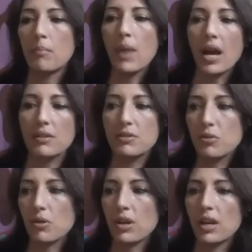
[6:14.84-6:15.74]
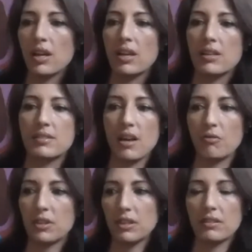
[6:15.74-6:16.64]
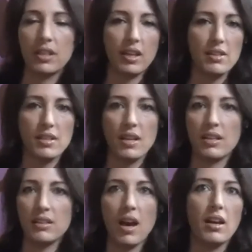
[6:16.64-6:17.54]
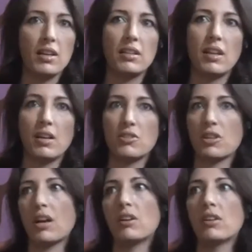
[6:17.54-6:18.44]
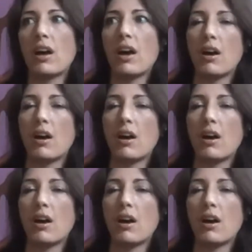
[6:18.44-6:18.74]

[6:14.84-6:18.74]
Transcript: My story is definitely, like I said, not in a nutshell.